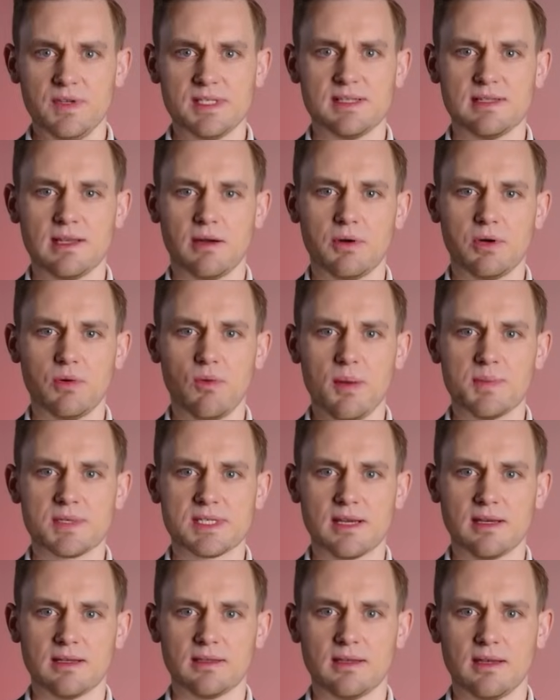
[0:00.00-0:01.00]
Visit our
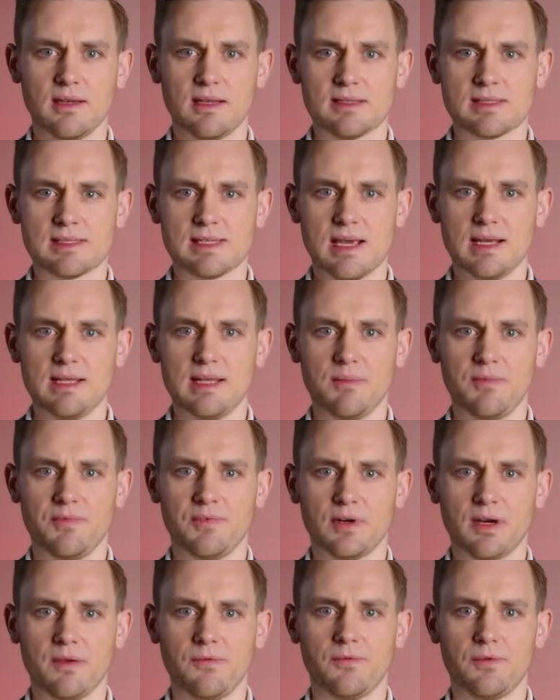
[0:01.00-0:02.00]
website and sign up
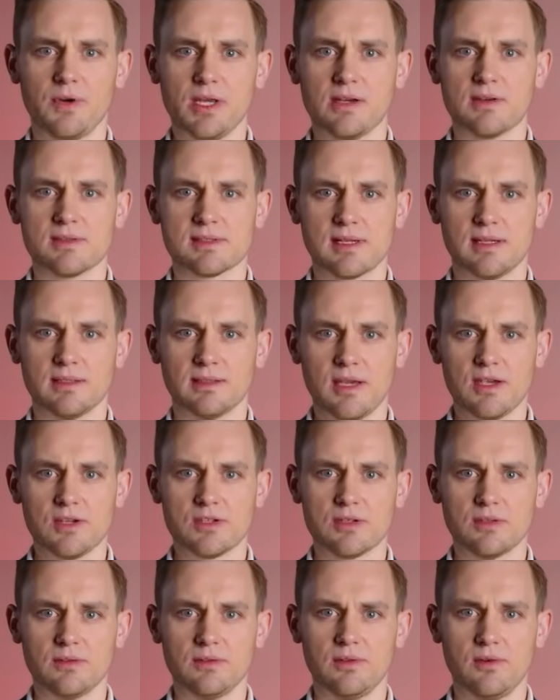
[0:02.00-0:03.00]
for a free
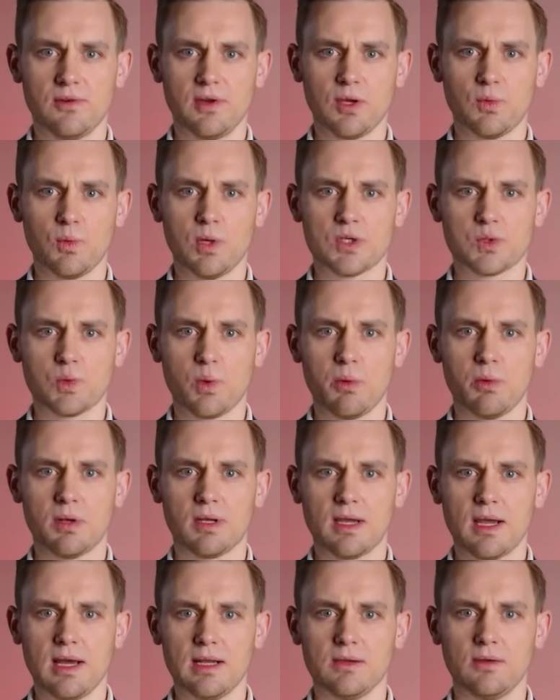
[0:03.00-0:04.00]
consultation during which we
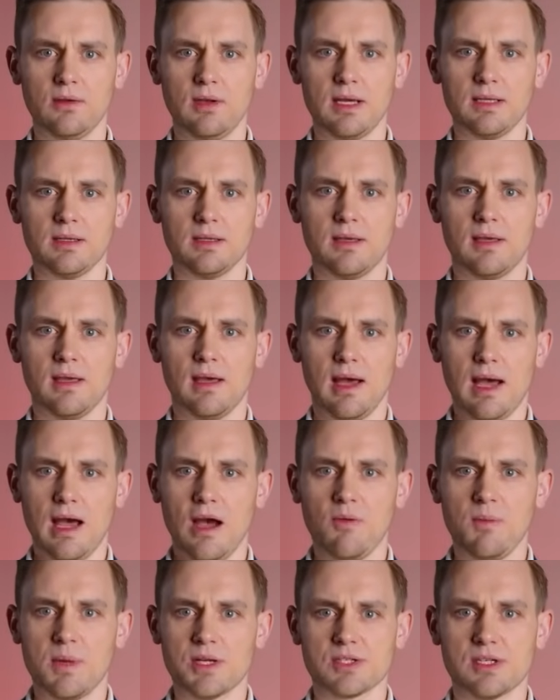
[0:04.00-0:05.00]
will calculate
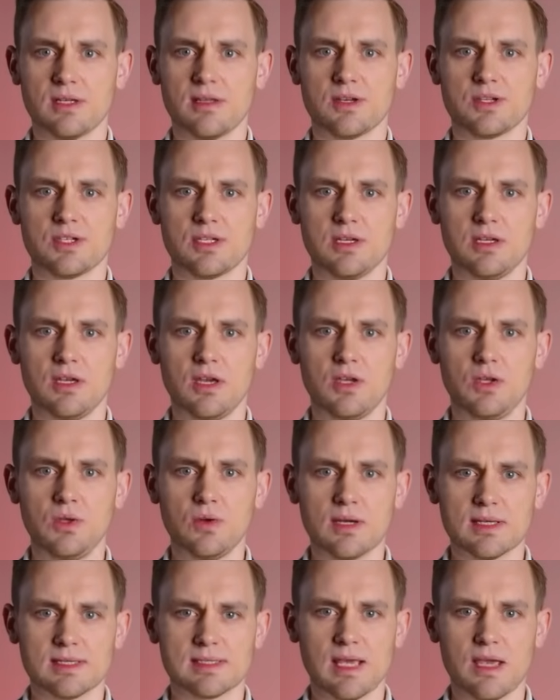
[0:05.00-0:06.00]
how much energy
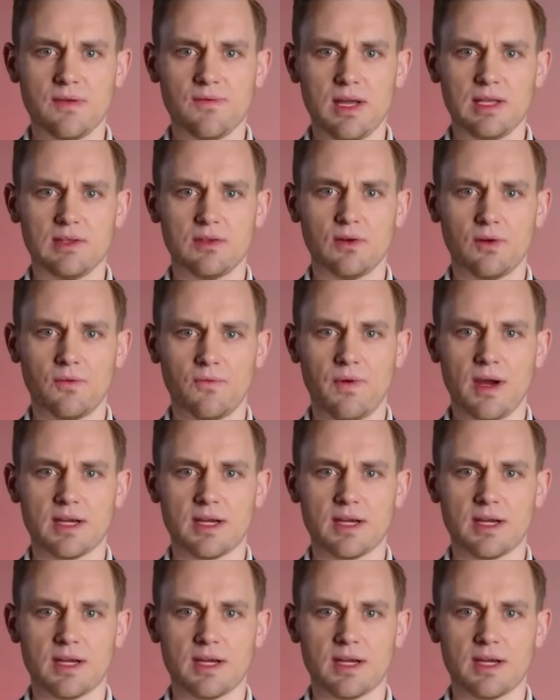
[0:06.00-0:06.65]
you can save at your